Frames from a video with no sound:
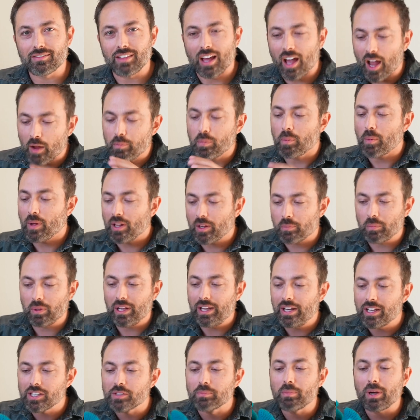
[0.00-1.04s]
The hyperbolic
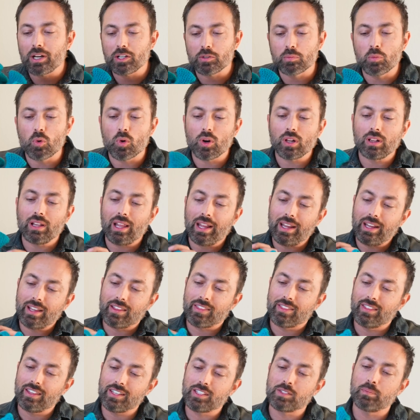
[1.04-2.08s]
plane is much more
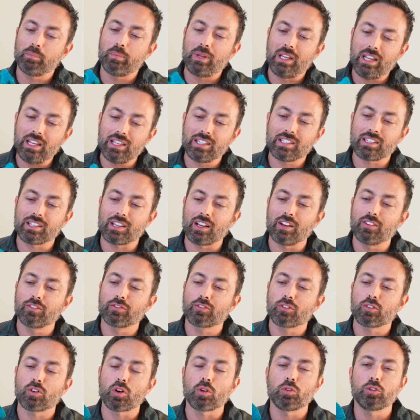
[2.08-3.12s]
like this piece
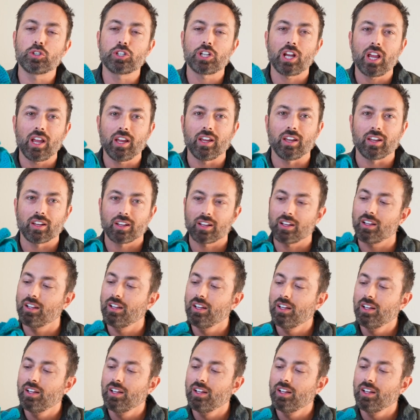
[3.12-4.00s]
of crocheting.